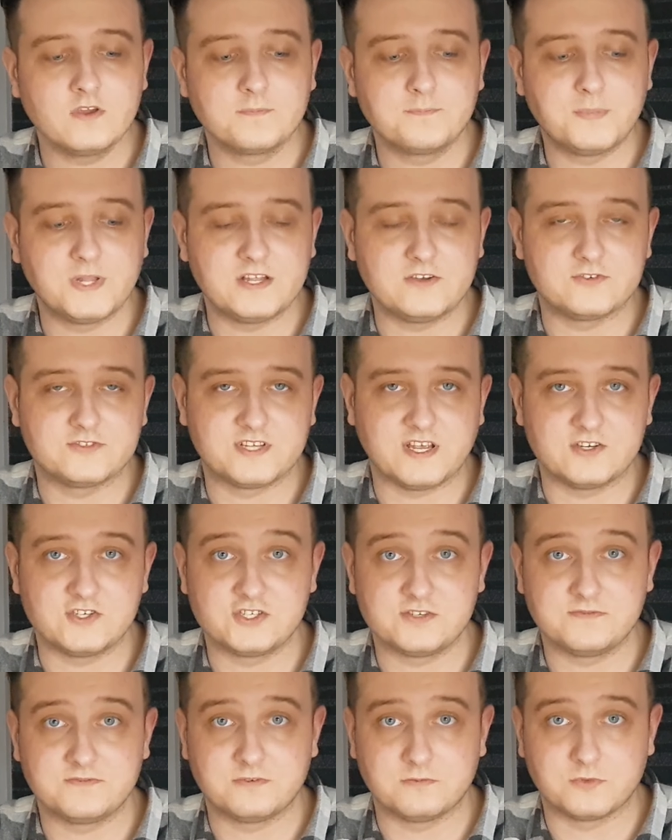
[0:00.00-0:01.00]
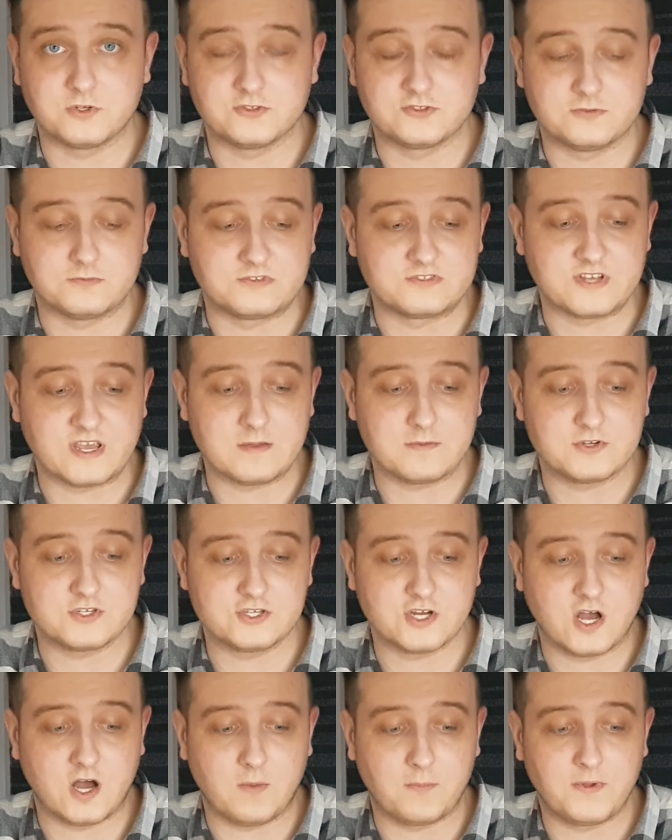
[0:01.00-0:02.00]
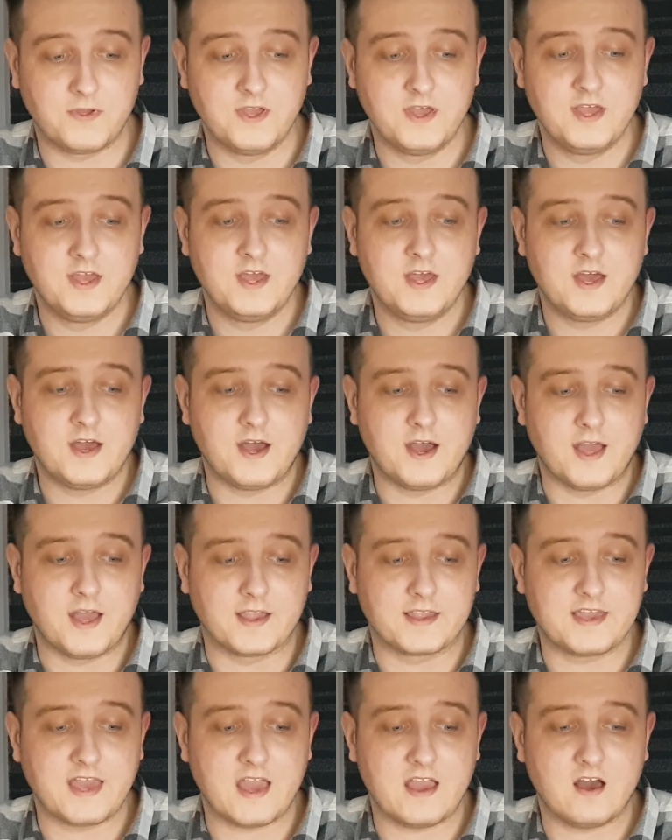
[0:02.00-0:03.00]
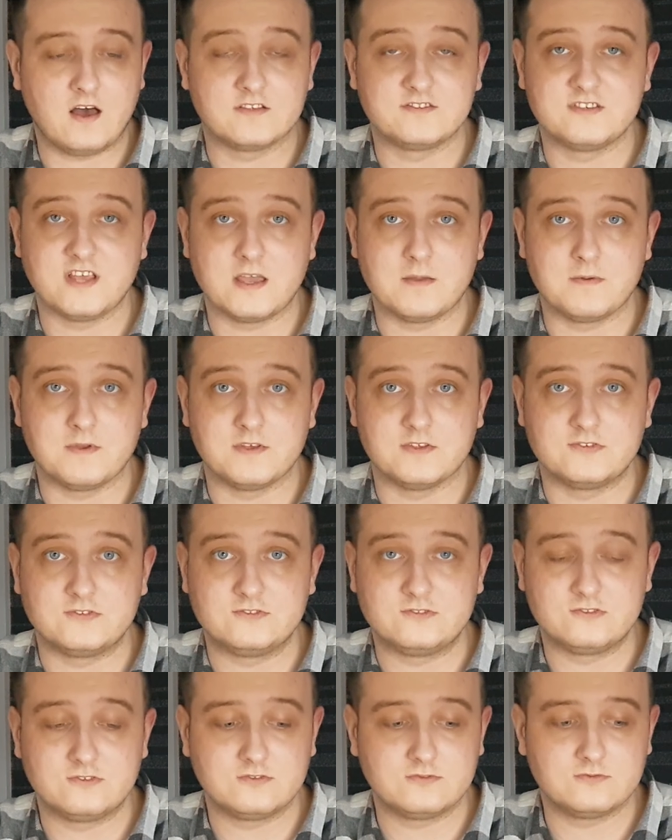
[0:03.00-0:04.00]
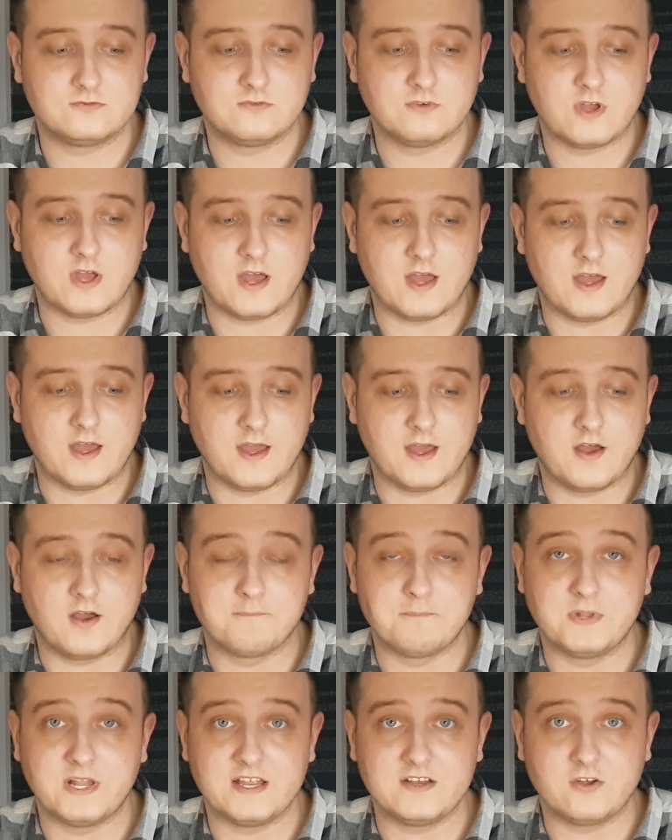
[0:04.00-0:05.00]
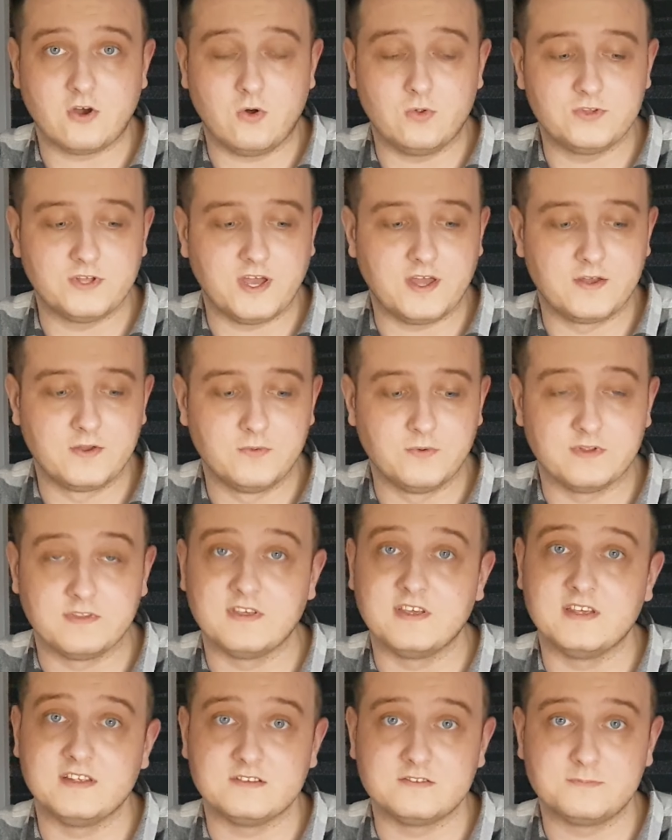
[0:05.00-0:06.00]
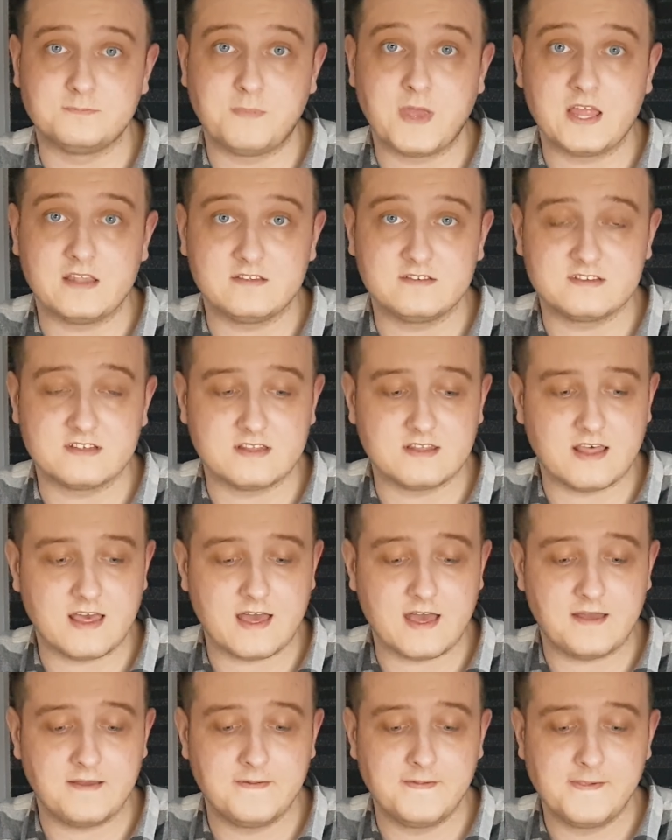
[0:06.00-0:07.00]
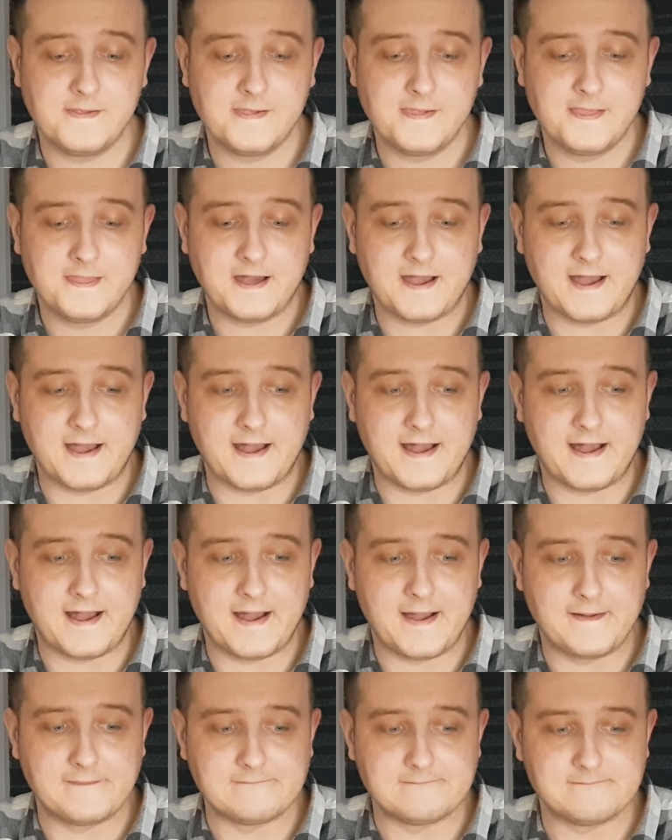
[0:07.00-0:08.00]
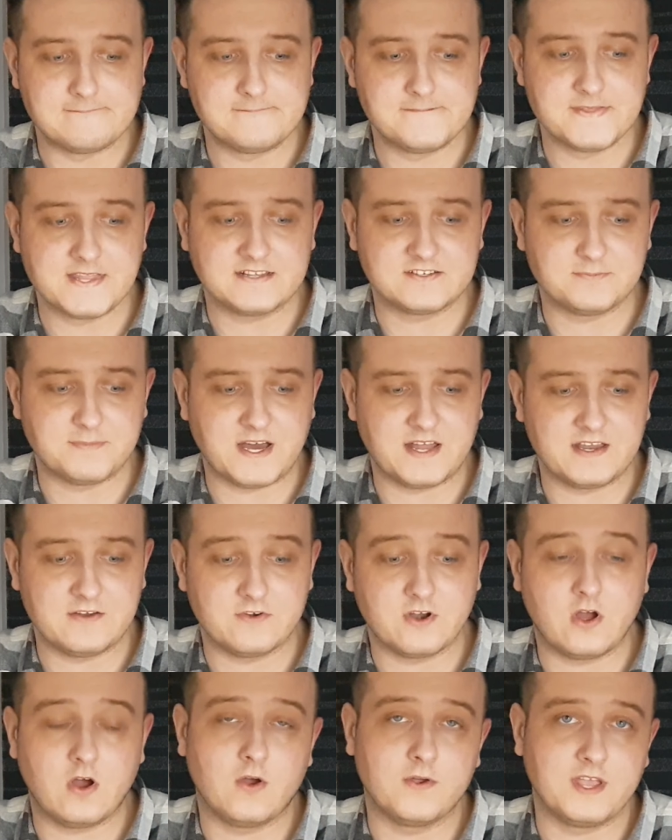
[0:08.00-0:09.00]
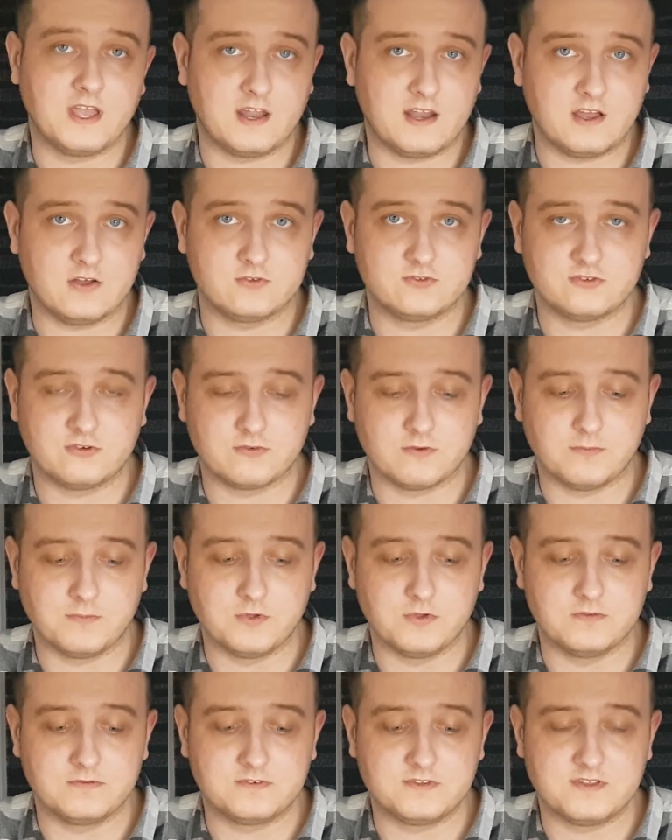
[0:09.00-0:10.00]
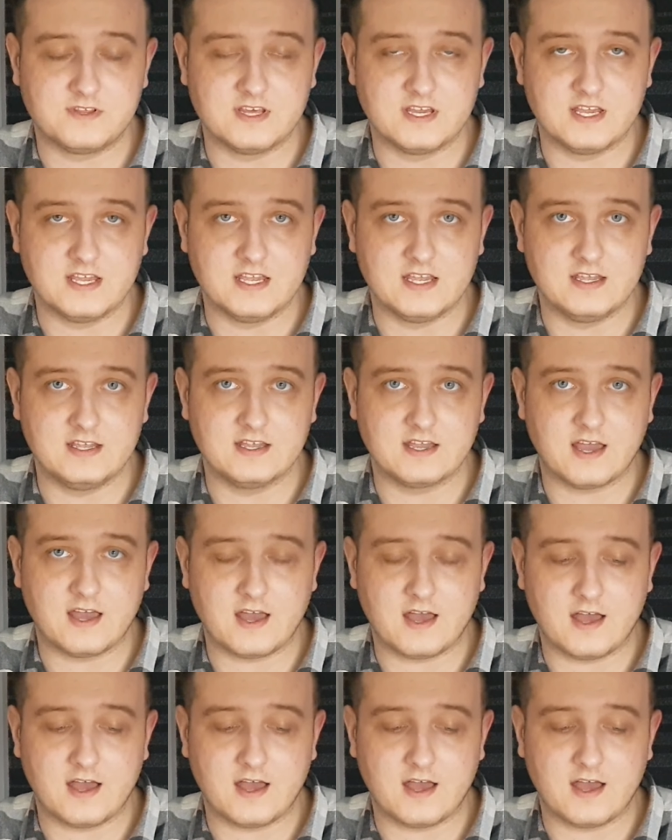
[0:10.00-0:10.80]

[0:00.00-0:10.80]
blade retention from Custom Saber Shop, KR sabers, blade holder with his pins in there, and that's about it. Oh yeah, and I also removed the